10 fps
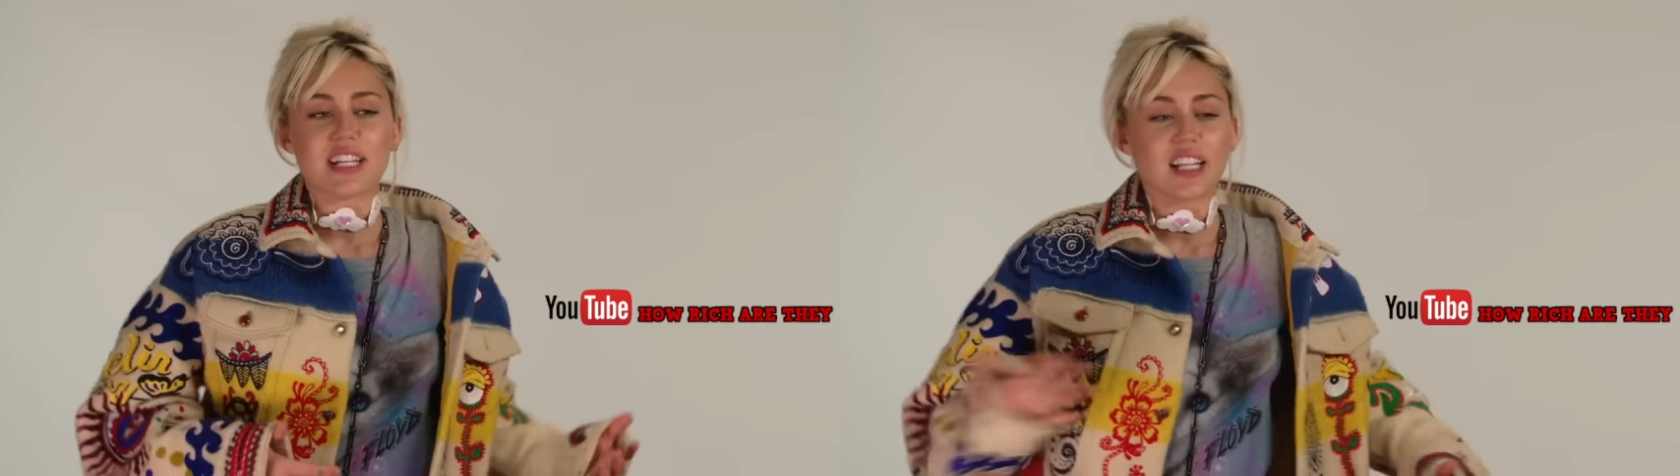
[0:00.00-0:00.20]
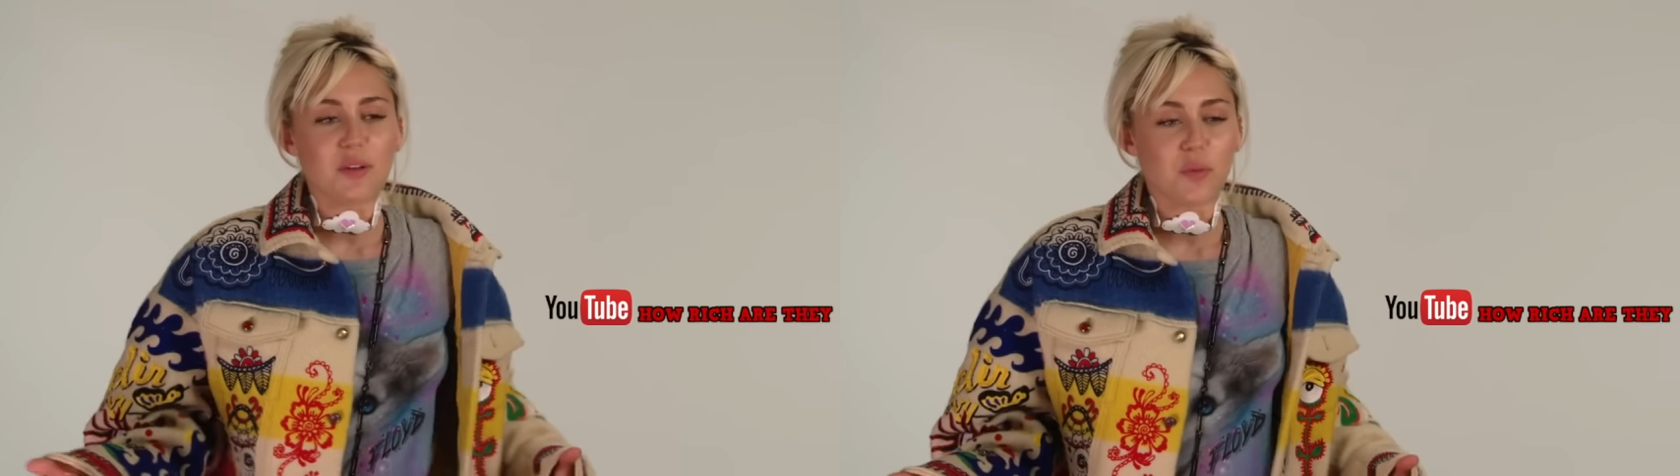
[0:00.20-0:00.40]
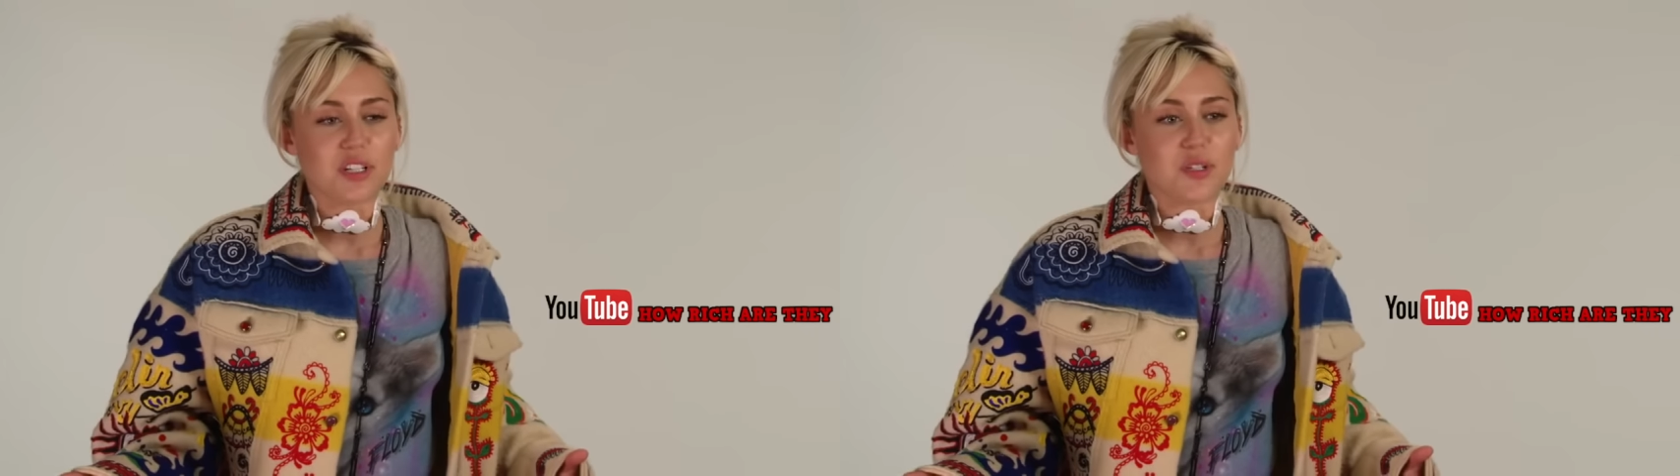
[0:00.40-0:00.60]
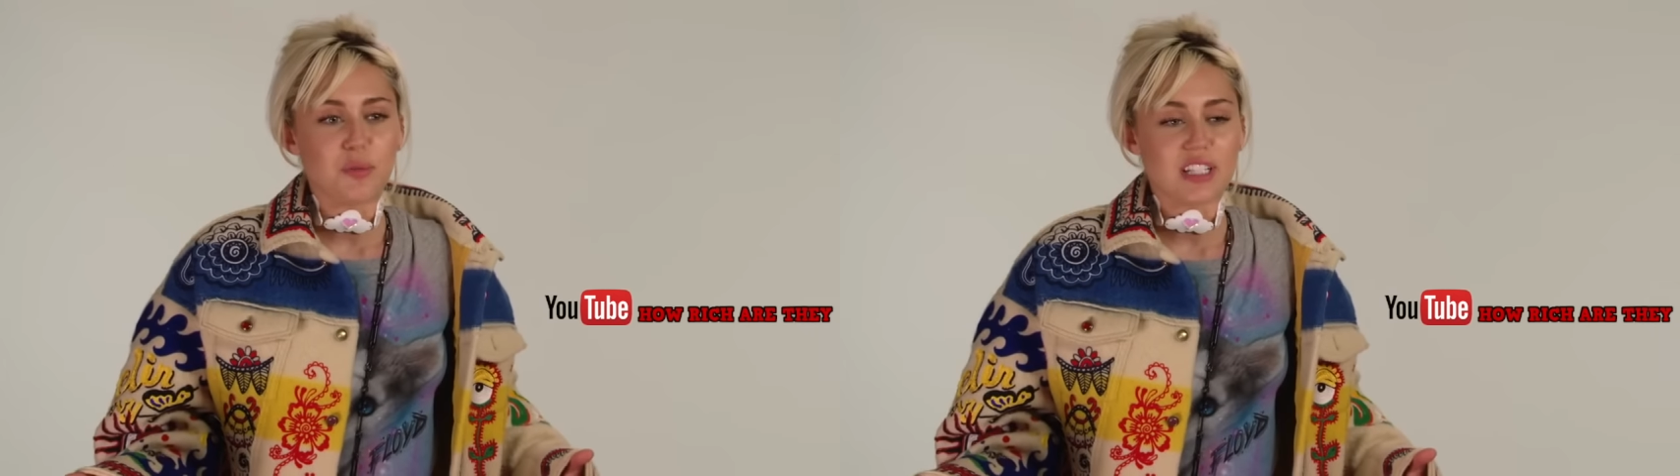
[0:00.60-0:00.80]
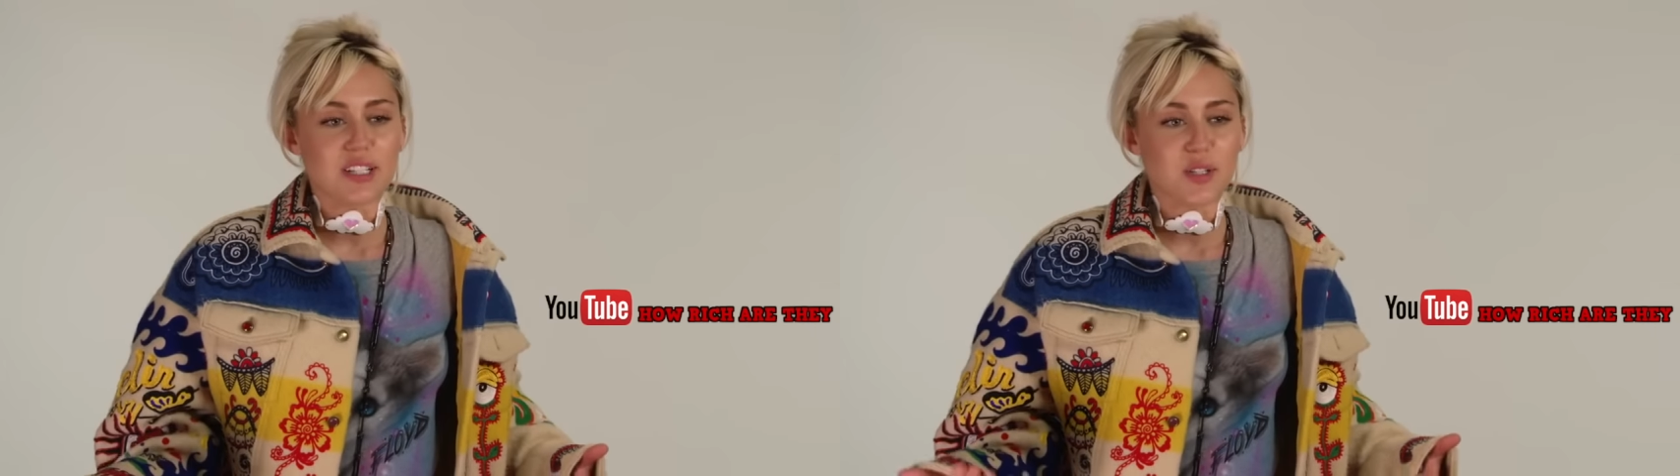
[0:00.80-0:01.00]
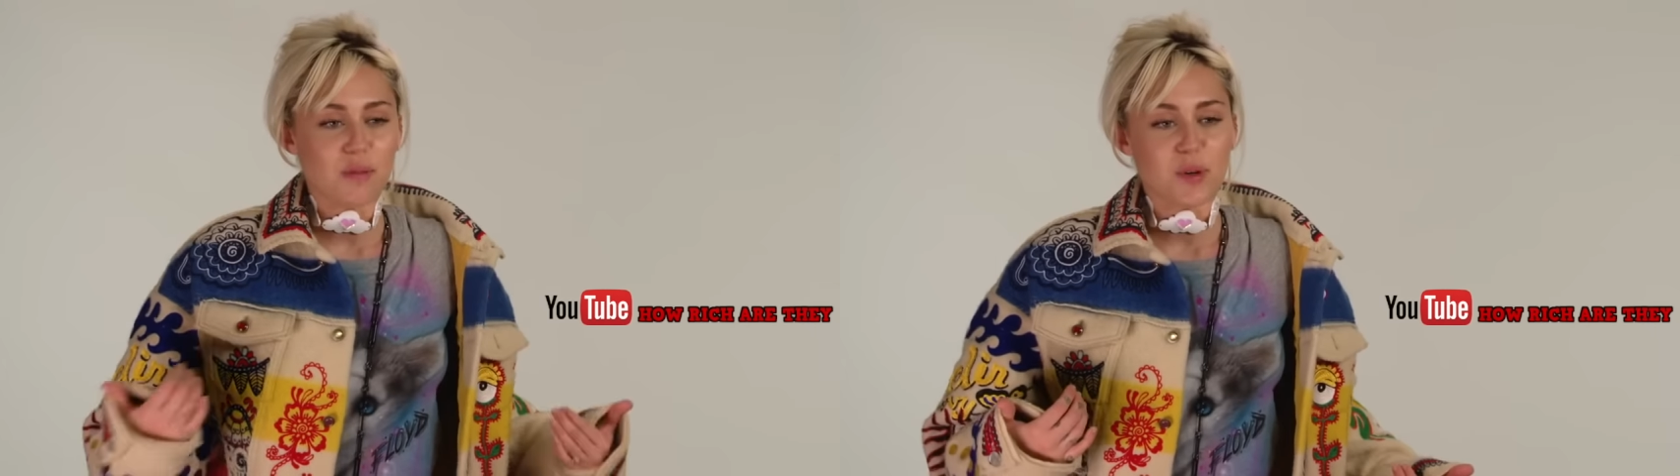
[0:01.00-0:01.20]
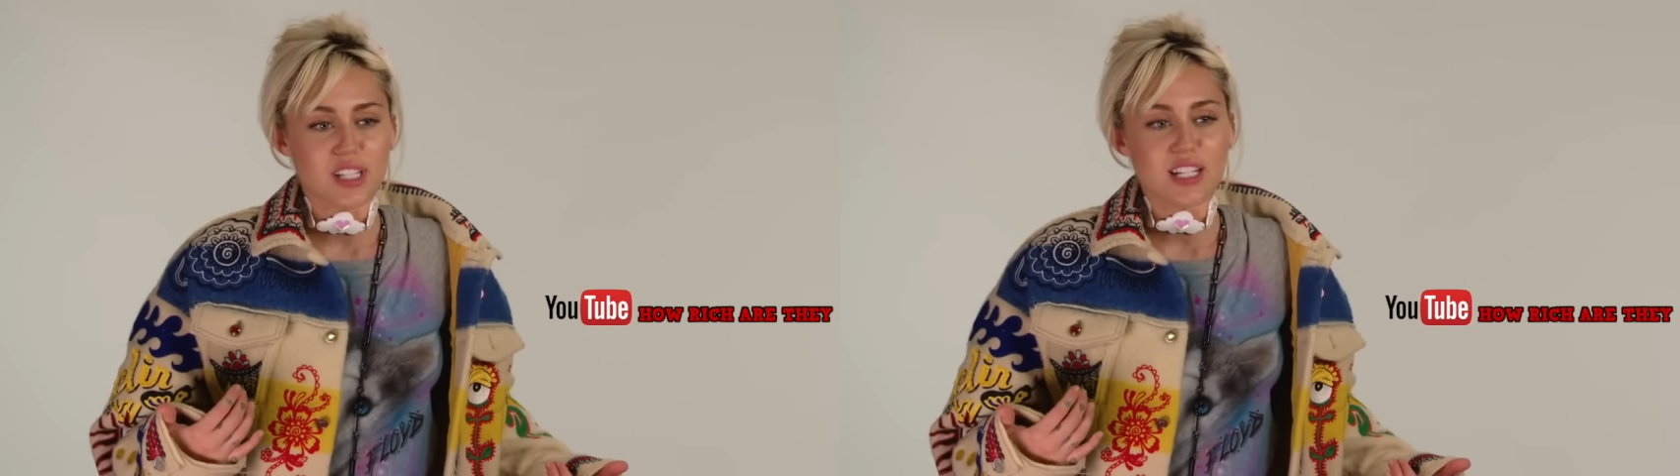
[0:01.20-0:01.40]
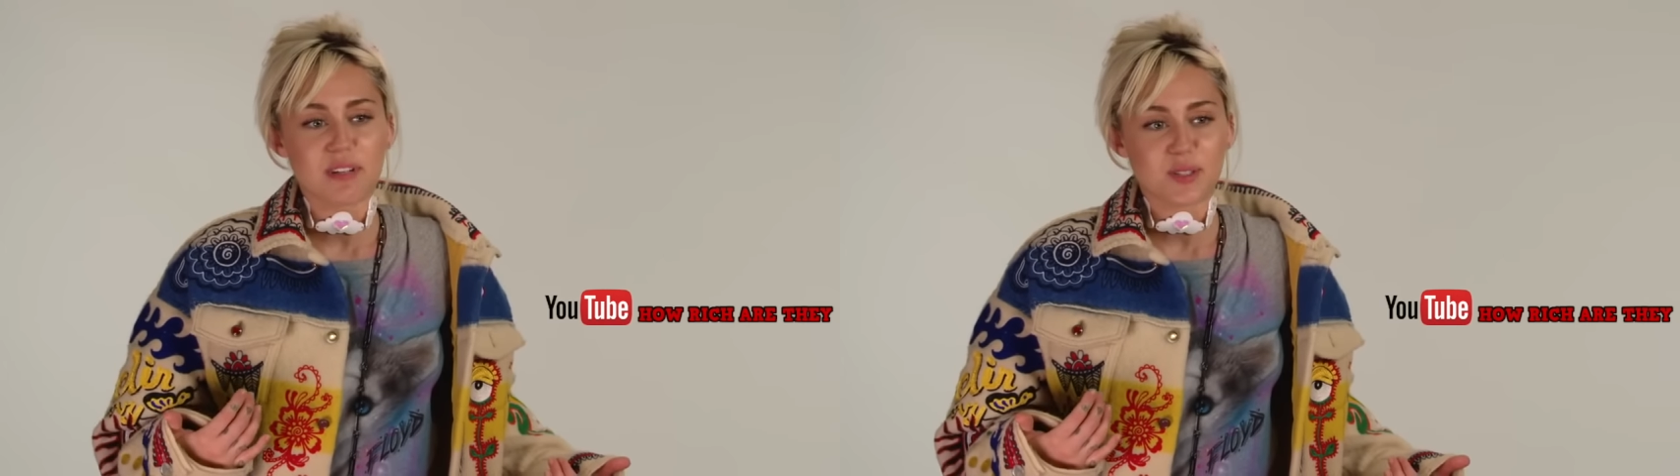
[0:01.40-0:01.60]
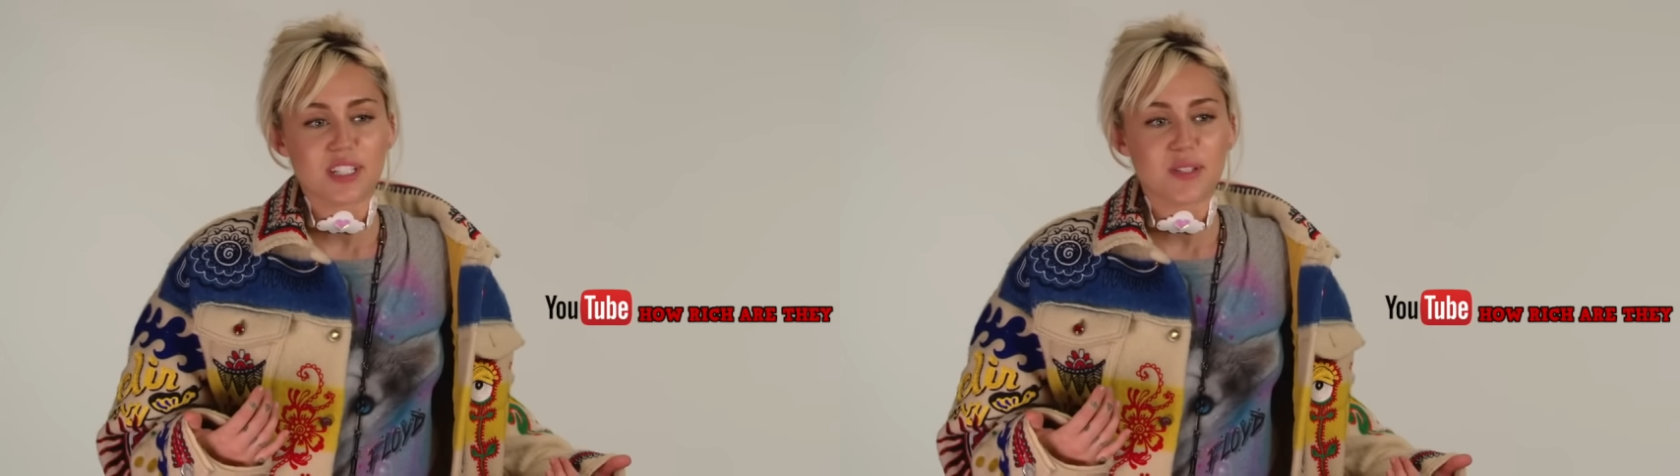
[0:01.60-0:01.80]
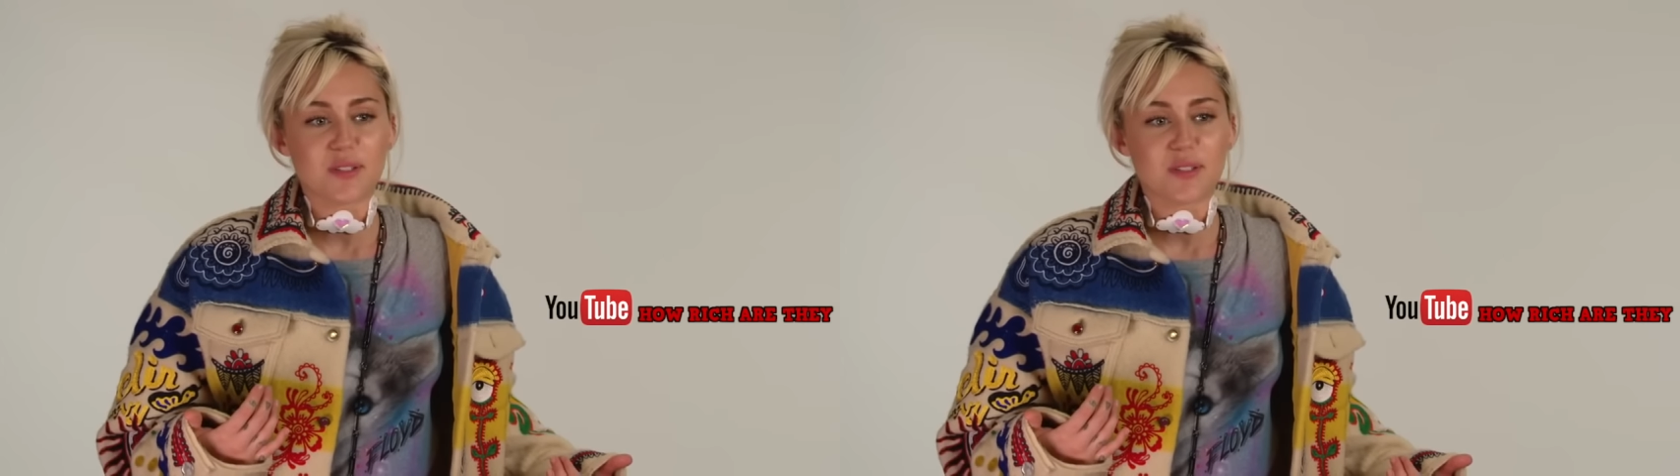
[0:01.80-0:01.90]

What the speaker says: and giving less fucks.